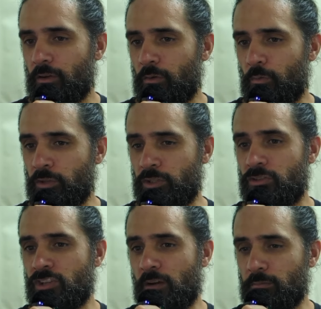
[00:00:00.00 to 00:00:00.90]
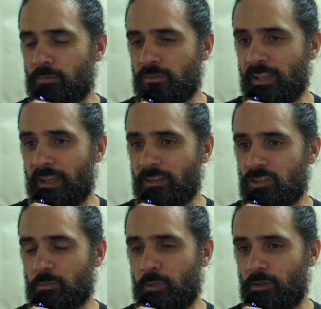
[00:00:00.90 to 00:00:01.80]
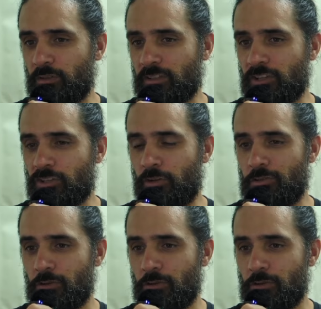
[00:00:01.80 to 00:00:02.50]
Would you jump stack just because I showed